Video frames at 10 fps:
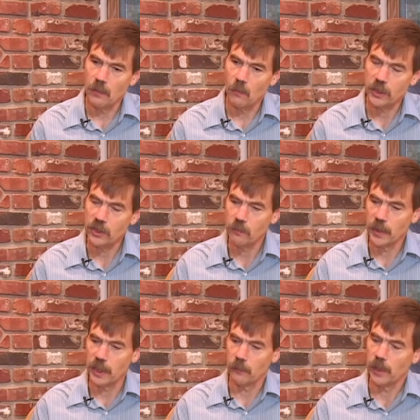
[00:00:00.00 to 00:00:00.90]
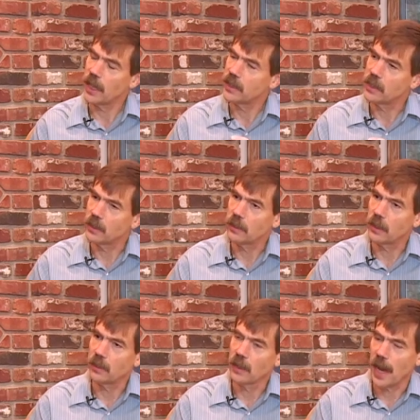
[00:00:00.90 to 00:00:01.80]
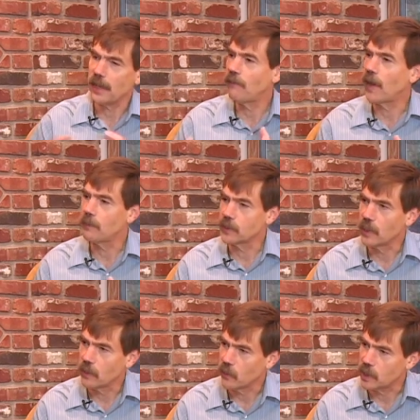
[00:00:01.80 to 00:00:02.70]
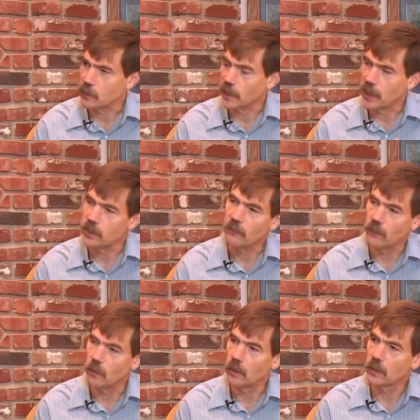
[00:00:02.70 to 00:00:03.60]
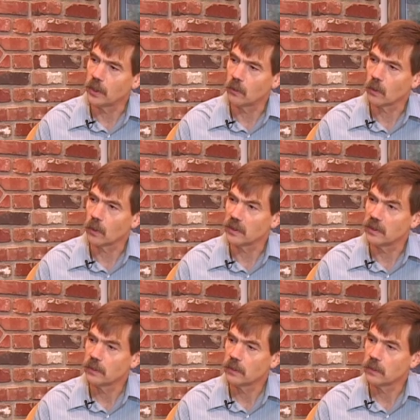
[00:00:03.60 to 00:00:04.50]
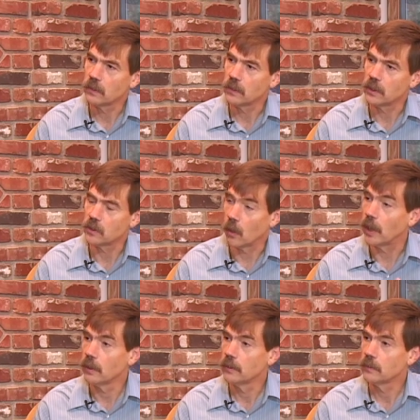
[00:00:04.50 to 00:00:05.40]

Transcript: once you begin to realize that 95% of the transportation fuel in the world is oil.